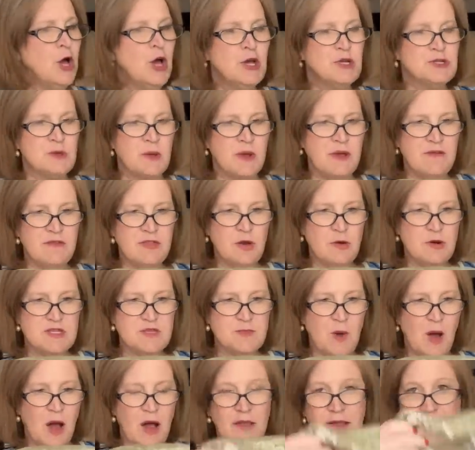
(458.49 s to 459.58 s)
So even though it's
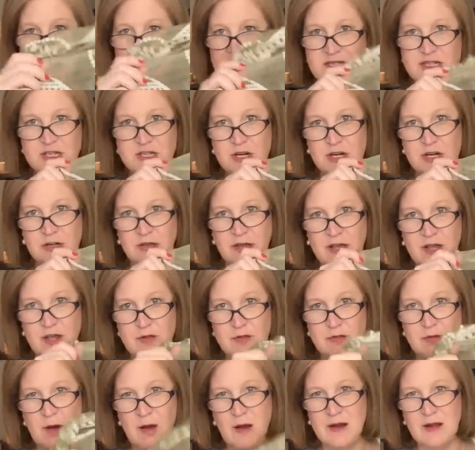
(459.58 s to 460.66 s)
polyester, like you
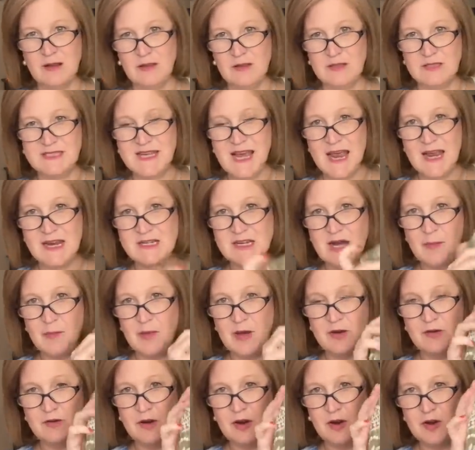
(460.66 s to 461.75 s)
throw on a little tank top
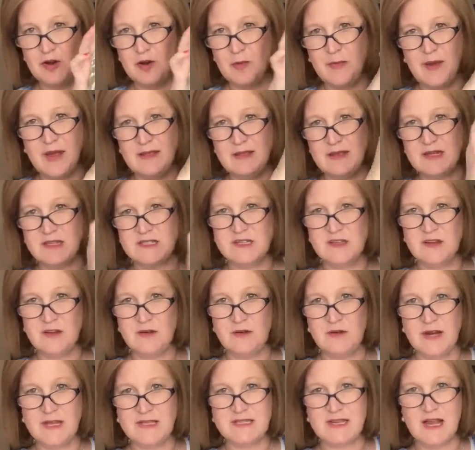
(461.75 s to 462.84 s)
under it or your bathing
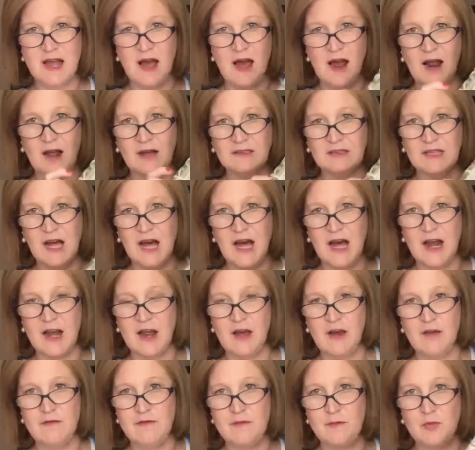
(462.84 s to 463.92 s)
suit, it's got a lot
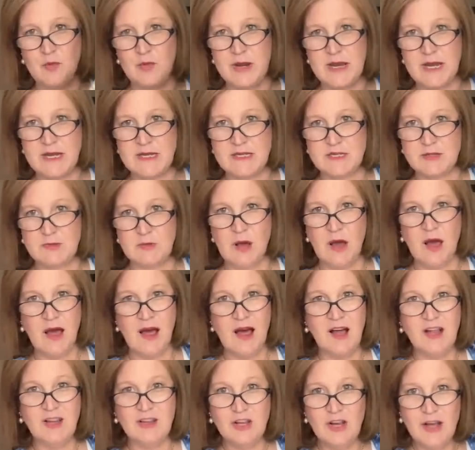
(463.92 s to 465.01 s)
of breeze.
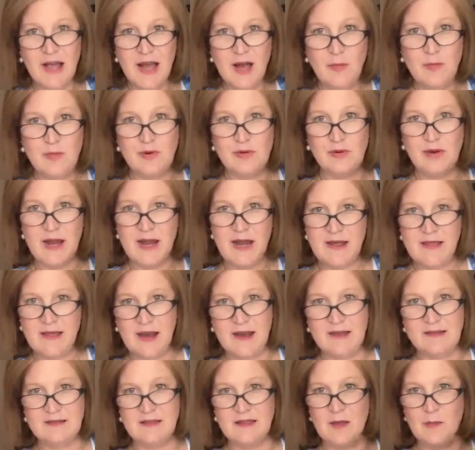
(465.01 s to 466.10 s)
Look how pretty that
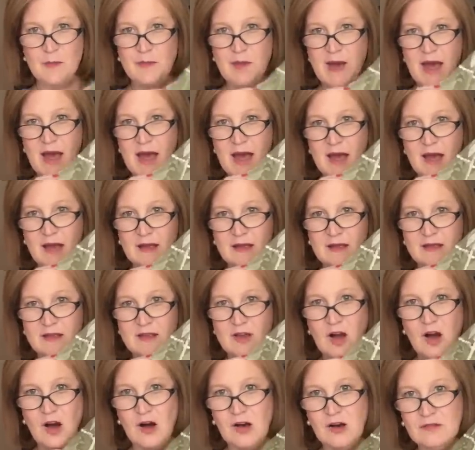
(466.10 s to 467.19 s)
is in the back,
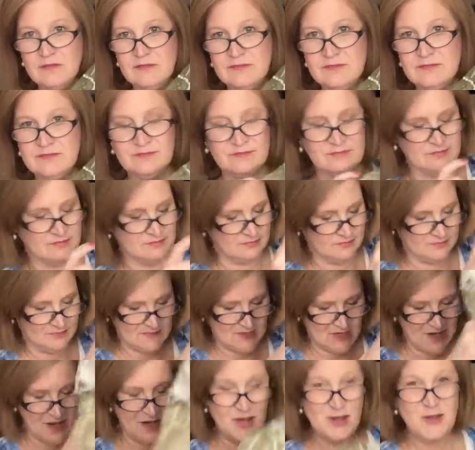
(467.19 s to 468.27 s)
y'all
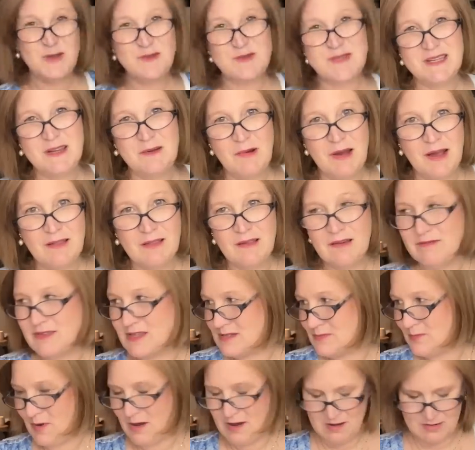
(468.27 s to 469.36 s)
see why I love this
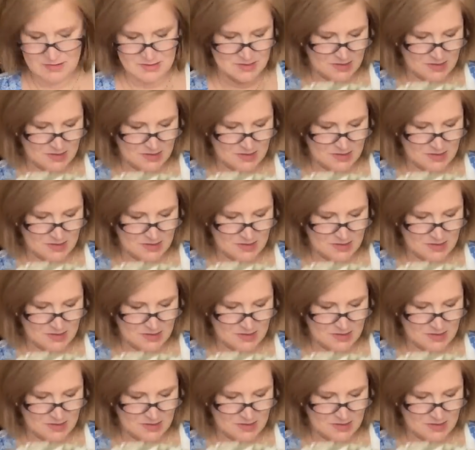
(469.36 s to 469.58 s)
box?